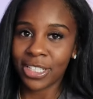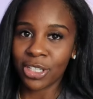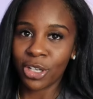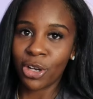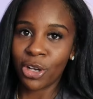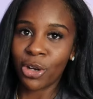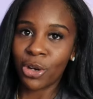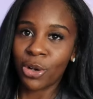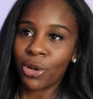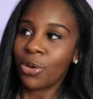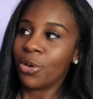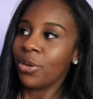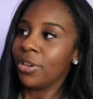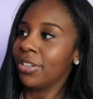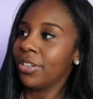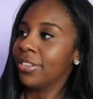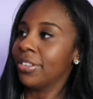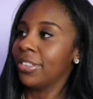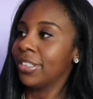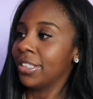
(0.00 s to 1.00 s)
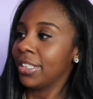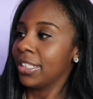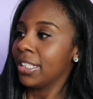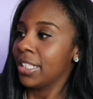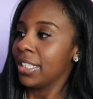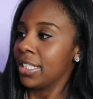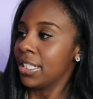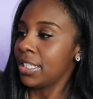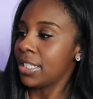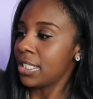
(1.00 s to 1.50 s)
So
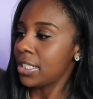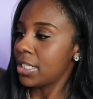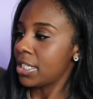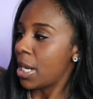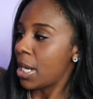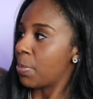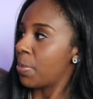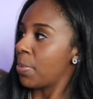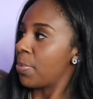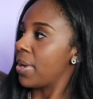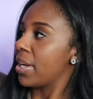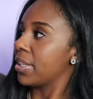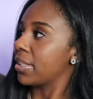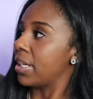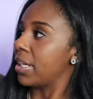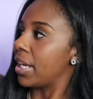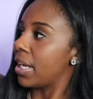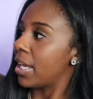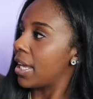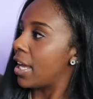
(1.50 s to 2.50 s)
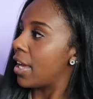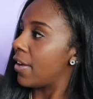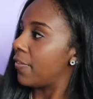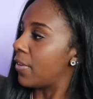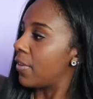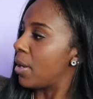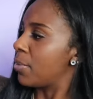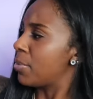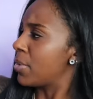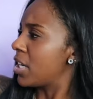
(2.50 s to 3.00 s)
this is a diaper bag that I
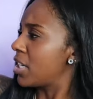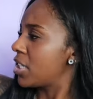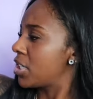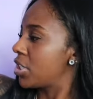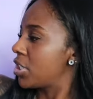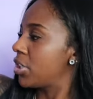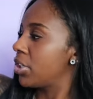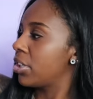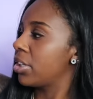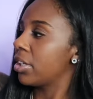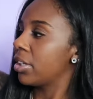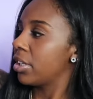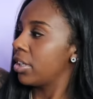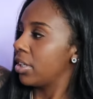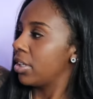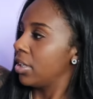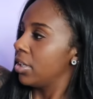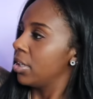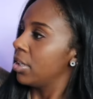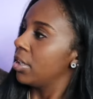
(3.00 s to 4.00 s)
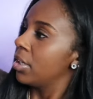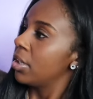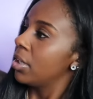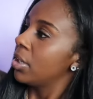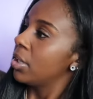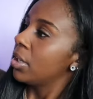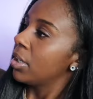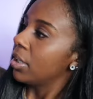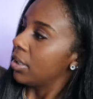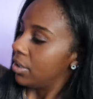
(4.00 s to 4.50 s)
have. I'm not sure.
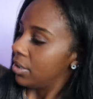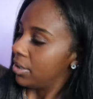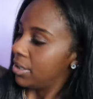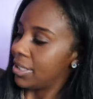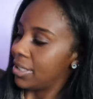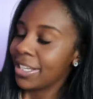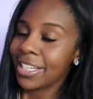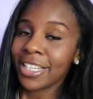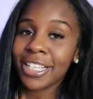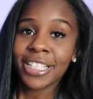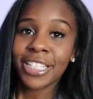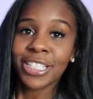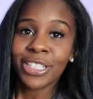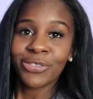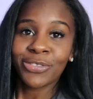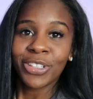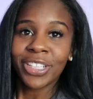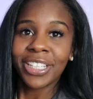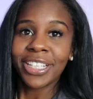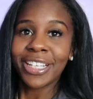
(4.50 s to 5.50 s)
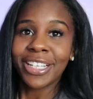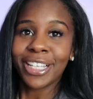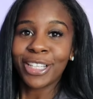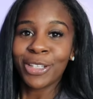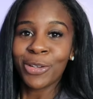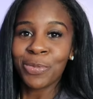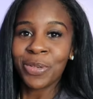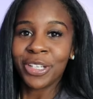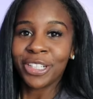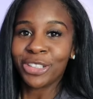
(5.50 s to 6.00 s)
It's really a
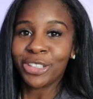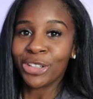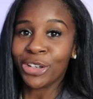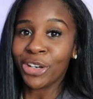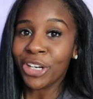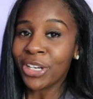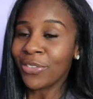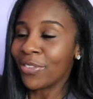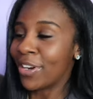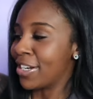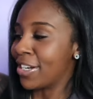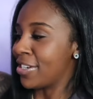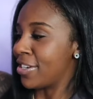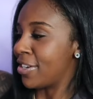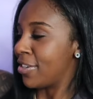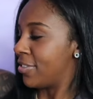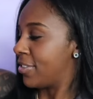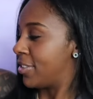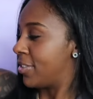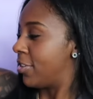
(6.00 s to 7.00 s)
little bit dirty right now.